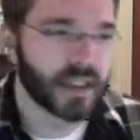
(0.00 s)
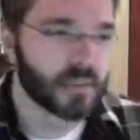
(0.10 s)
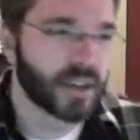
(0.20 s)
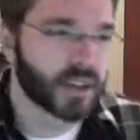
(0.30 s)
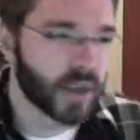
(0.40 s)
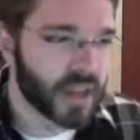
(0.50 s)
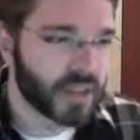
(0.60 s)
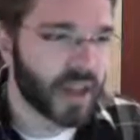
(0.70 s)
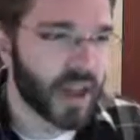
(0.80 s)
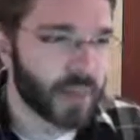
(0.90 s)
It can be a great
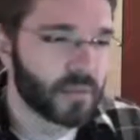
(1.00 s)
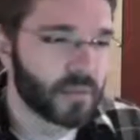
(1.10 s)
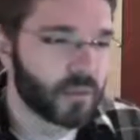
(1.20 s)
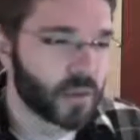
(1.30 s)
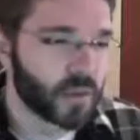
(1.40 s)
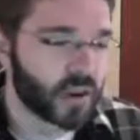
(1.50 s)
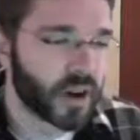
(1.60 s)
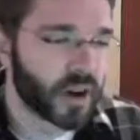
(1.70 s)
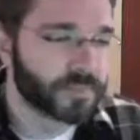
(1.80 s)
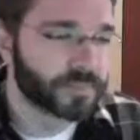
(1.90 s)
time for.
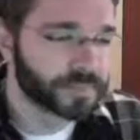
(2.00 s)
Uh,